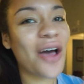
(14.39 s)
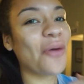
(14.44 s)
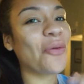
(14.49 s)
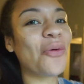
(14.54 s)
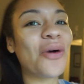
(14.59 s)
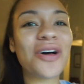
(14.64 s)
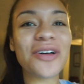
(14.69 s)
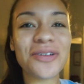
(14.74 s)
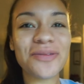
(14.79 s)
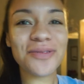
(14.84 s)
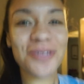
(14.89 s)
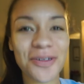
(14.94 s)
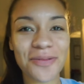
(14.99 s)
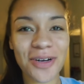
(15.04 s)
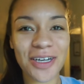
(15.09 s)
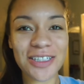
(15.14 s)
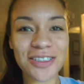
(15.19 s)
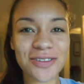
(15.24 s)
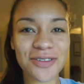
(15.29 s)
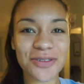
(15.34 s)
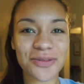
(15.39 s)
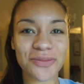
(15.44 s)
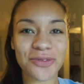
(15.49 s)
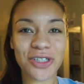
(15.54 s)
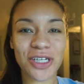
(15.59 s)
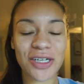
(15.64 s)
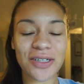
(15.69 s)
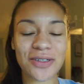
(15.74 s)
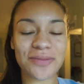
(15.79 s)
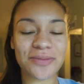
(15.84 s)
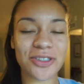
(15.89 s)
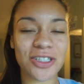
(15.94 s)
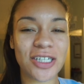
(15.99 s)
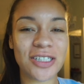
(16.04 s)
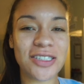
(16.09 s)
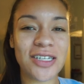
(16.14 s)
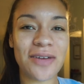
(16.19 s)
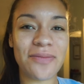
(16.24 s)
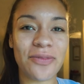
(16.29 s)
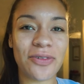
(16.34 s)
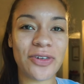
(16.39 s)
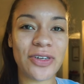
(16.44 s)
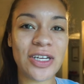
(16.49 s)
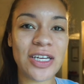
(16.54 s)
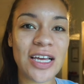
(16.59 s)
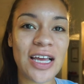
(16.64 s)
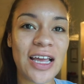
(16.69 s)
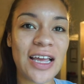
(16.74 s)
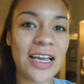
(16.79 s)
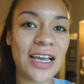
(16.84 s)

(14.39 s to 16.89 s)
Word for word: Welcome to my YouTube channel. I'm Seanta Marie